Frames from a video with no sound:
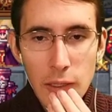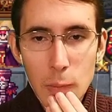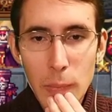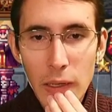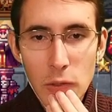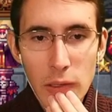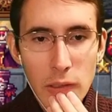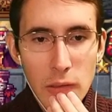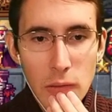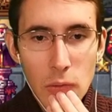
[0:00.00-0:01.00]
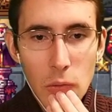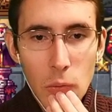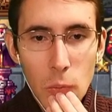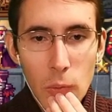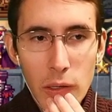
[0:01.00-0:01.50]
I can backtrack
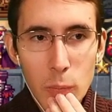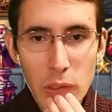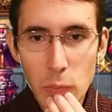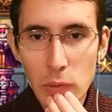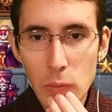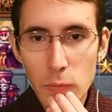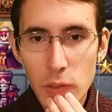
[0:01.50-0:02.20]
quite a bit with